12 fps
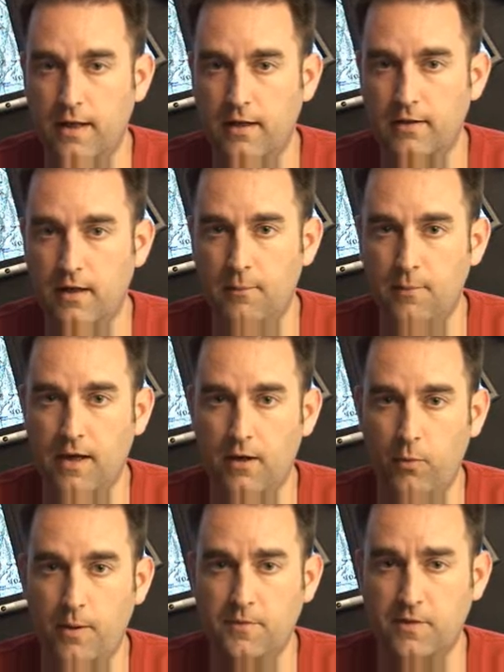And um, I
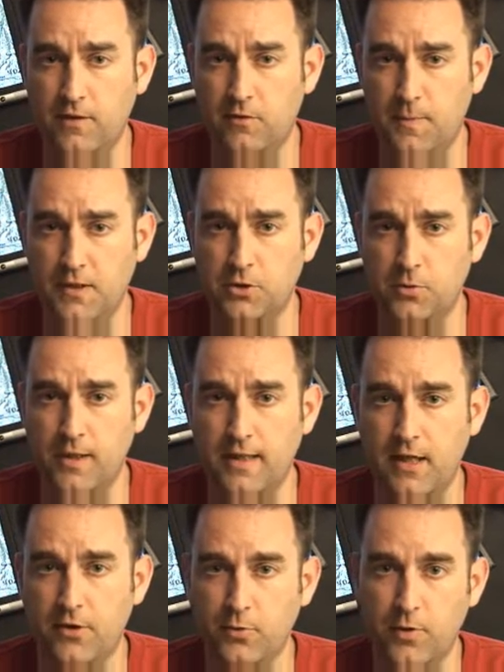got a website special right
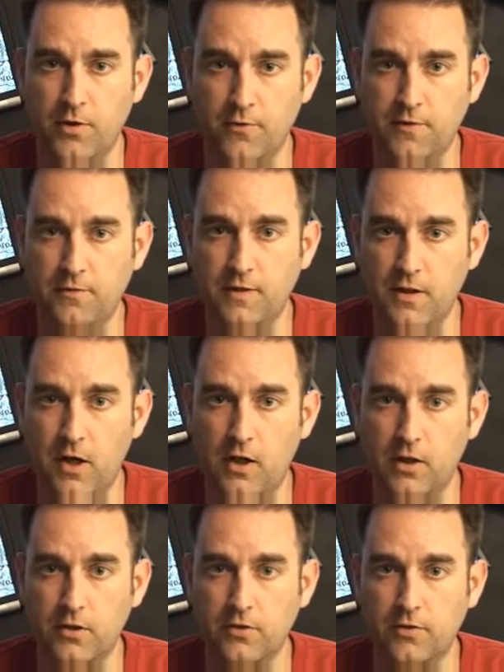now,
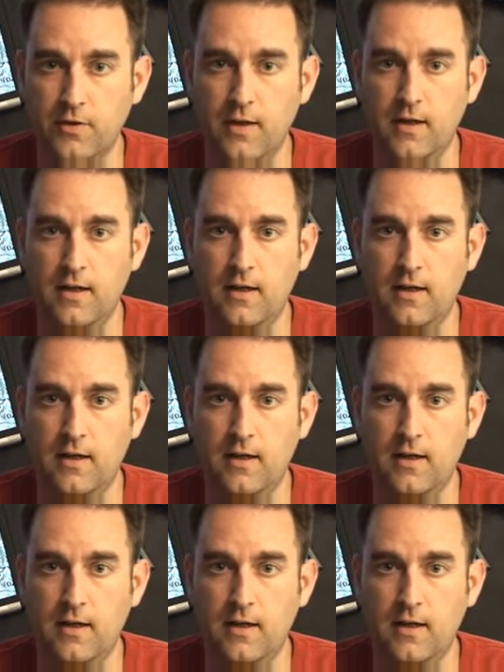$350,